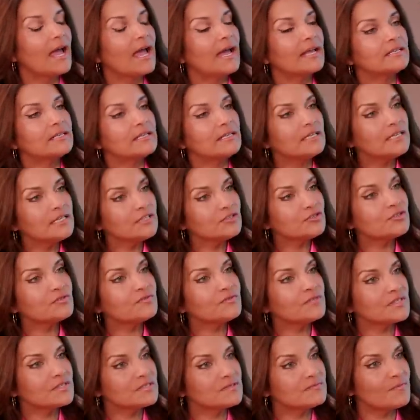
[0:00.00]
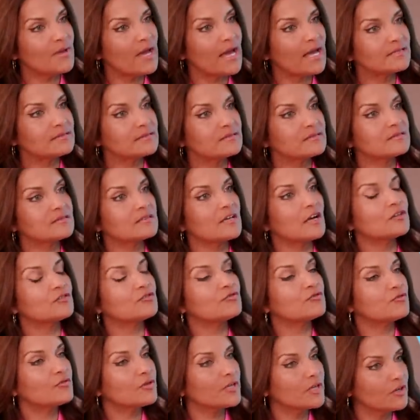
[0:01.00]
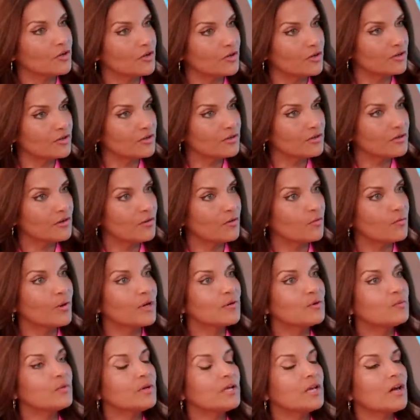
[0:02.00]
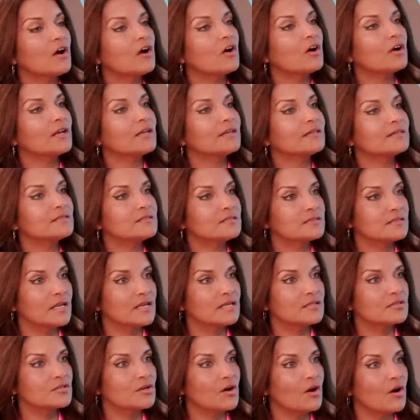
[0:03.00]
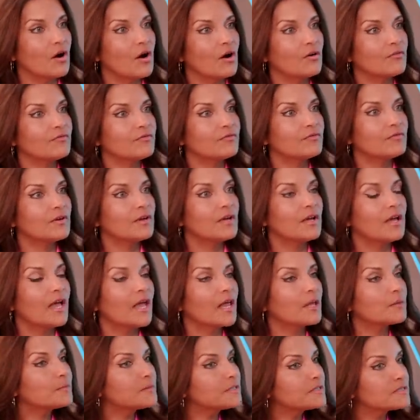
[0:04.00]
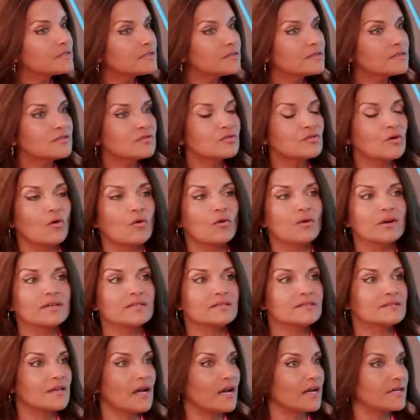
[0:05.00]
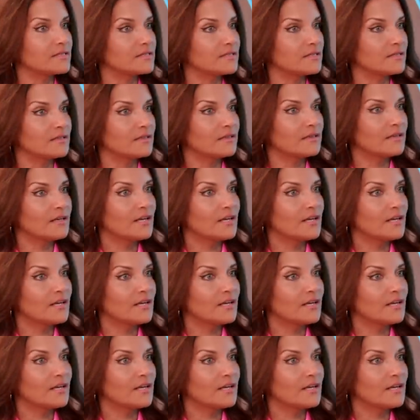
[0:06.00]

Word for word: And each of these masks are triggered when we are in a state of helplessness or anxiety.